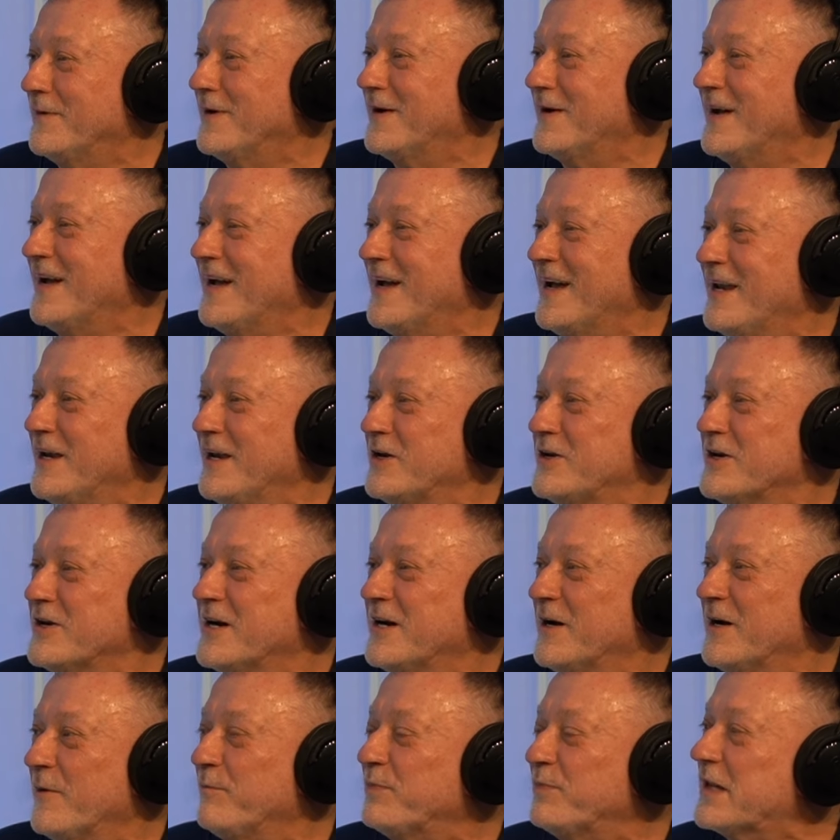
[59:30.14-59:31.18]
Right. And
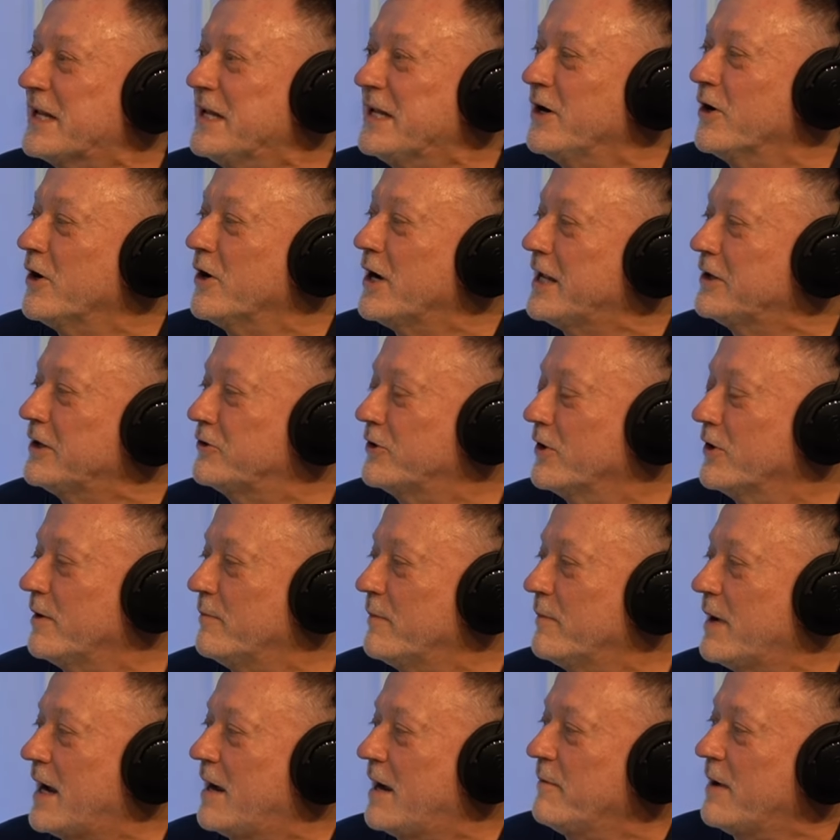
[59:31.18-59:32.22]
um, you know, and so I'm